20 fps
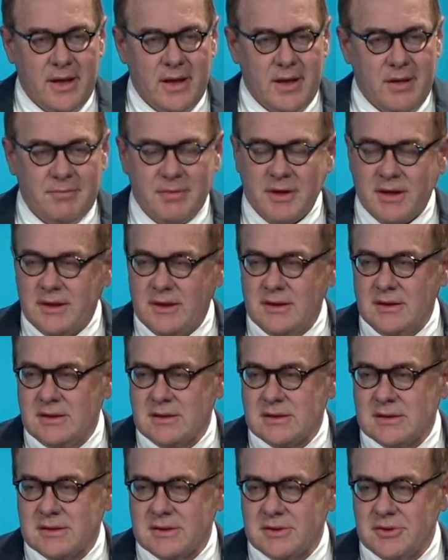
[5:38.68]

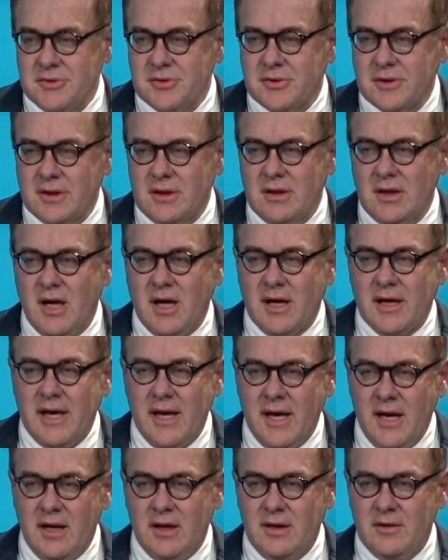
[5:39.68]
Because you cannot
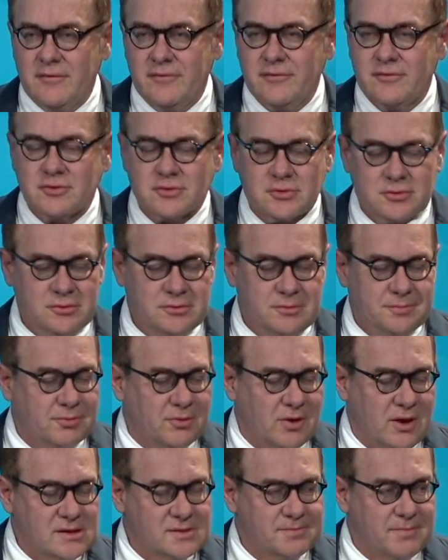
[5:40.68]
have true
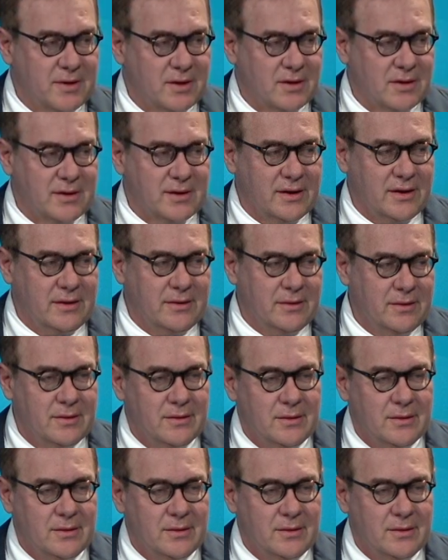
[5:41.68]
prosperity